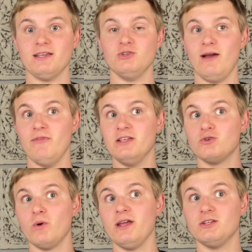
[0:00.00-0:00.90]
as you have the
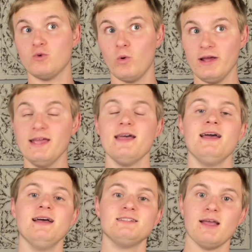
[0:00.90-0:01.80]
2020
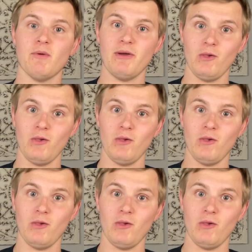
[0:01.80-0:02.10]
Tampa Bay